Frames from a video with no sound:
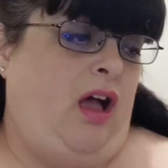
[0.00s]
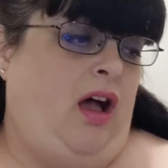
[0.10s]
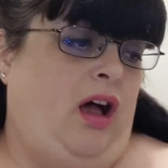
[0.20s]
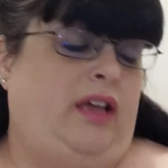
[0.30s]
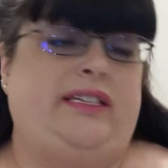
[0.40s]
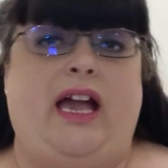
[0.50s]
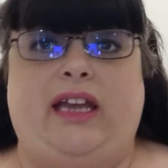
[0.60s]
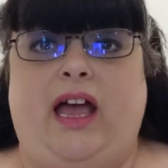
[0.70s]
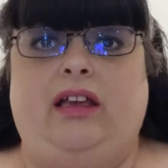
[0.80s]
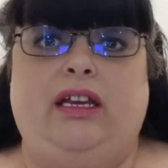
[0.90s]

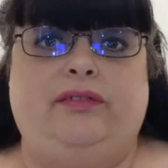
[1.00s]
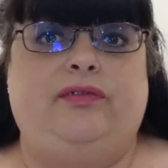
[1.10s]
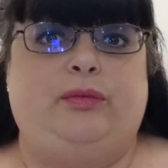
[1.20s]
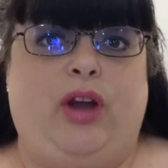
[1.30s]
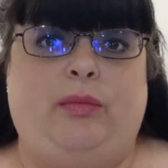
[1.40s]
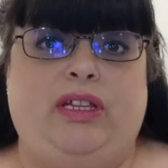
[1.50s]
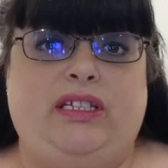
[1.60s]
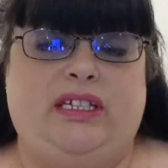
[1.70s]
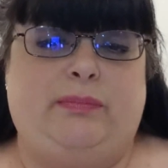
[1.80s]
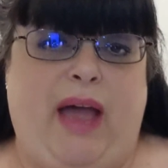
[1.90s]
Zach Galligan from
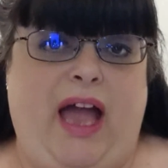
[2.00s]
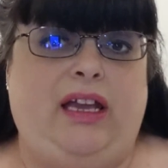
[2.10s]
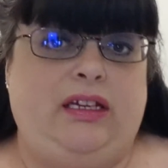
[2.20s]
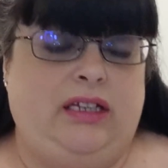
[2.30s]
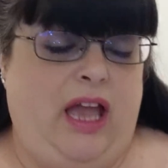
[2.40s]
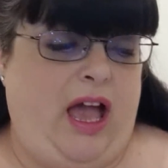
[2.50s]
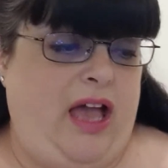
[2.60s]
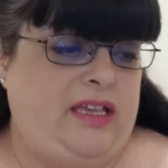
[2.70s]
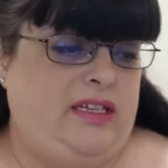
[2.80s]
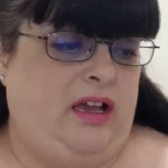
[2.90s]
Gremlins is back
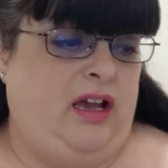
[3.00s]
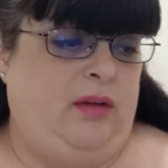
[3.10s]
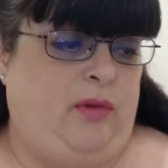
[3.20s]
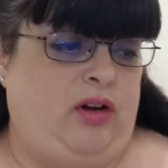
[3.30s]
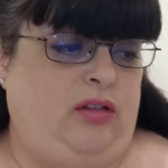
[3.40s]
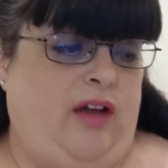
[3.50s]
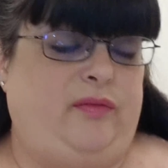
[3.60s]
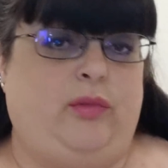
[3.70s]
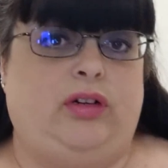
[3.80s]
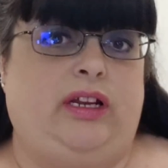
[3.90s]
as Mark
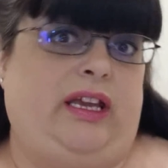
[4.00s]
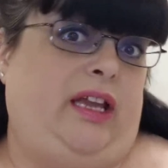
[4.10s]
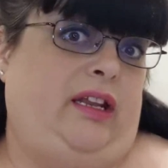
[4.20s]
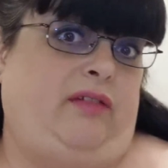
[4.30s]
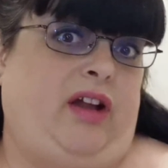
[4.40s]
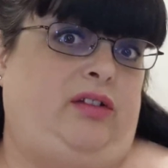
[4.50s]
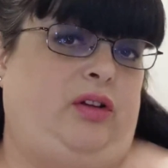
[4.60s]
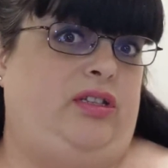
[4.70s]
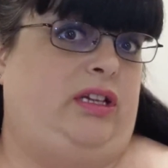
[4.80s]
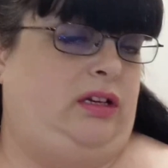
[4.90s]
Loftmore. And again, I've got
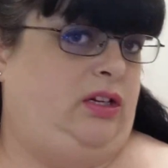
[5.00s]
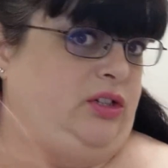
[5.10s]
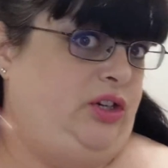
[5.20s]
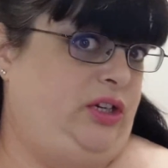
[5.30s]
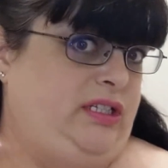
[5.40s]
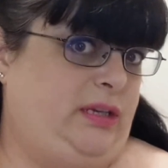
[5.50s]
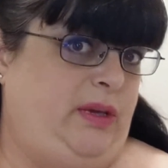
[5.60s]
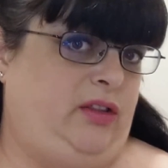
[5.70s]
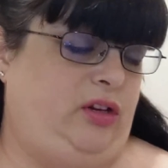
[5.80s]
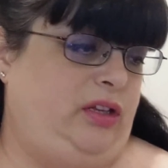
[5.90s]
notes down here, so you're going to see
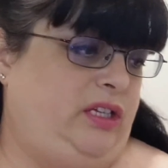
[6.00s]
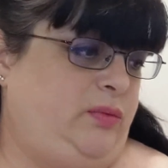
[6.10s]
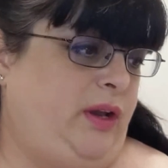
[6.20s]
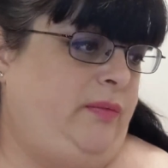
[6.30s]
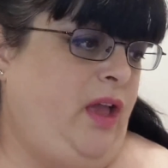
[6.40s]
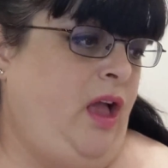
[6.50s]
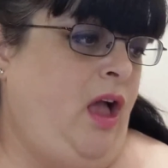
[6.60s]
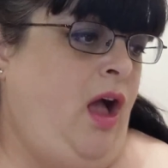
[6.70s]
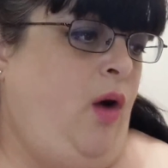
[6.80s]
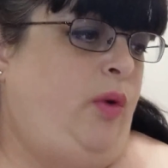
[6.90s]
me looking this way.
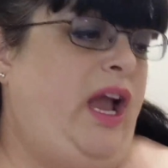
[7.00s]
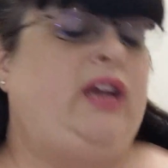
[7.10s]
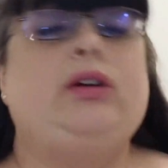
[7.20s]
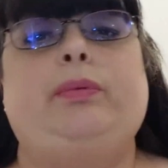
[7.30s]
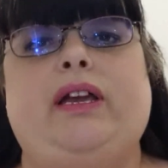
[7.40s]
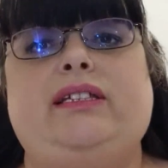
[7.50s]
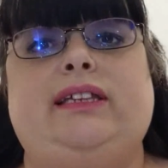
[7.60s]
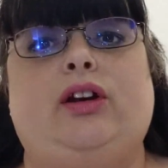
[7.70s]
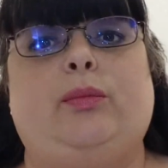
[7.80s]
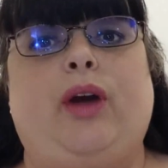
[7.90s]
We had to replace
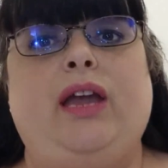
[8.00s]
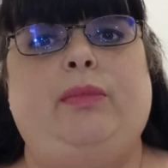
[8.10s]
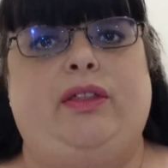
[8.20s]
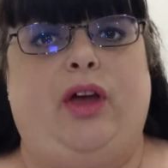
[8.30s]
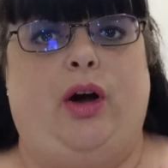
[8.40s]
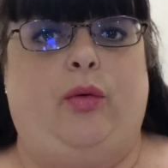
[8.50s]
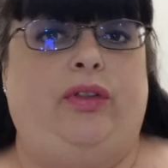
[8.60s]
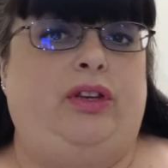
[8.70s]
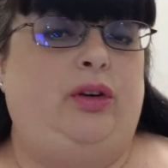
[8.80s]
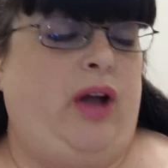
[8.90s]
Sarah Brightman, though,
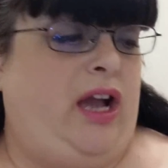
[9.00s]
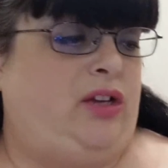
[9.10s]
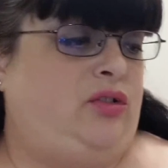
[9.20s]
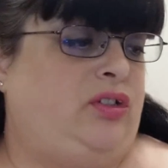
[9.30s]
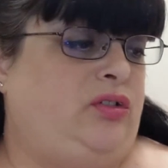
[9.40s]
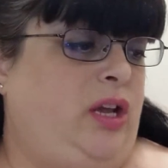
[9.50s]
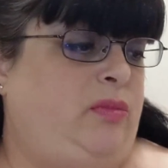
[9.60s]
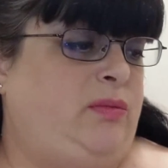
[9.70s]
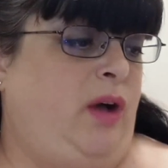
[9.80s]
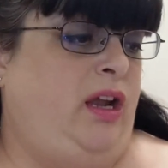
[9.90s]
with a new actress. Her name
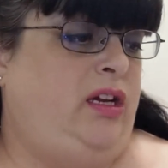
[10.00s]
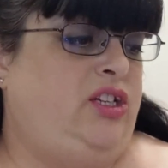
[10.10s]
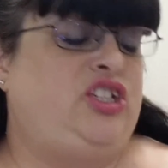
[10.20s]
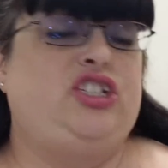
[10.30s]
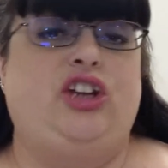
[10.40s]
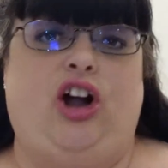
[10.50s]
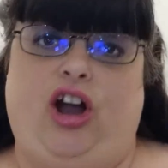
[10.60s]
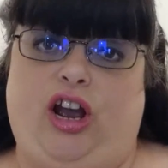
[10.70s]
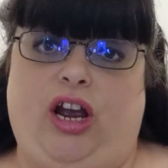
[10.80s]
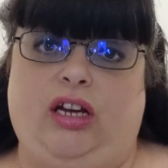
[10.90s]
is Monica
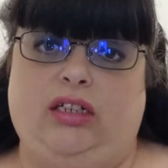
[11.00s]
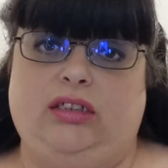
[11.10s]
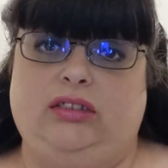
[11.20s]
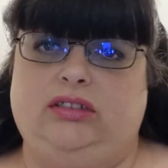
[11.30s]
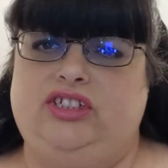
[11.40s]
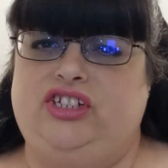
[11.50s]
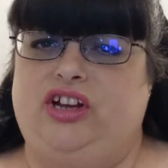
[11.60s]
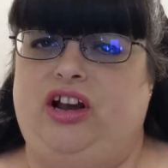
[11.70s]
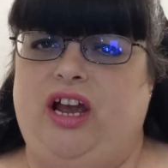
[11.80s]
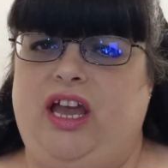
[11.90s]
Schnarr.
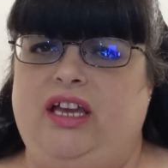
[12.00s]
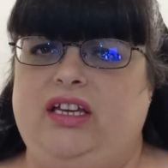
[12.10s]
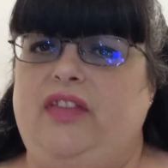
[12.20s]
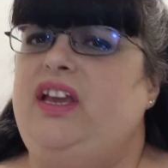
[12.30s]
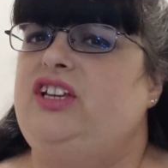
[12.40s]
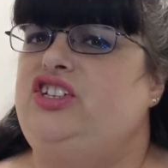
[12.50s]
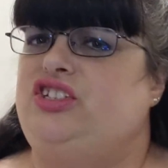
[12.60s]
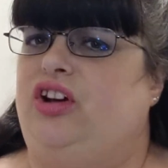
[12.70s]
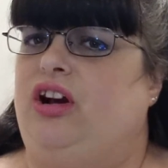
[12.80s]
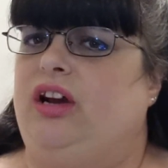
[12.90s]
Schnarre? I think it's
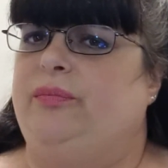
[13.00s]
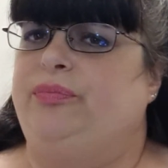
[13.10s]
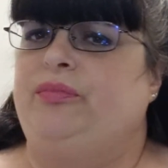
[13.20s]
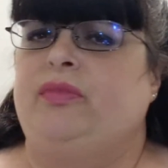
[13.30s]
Schnarr.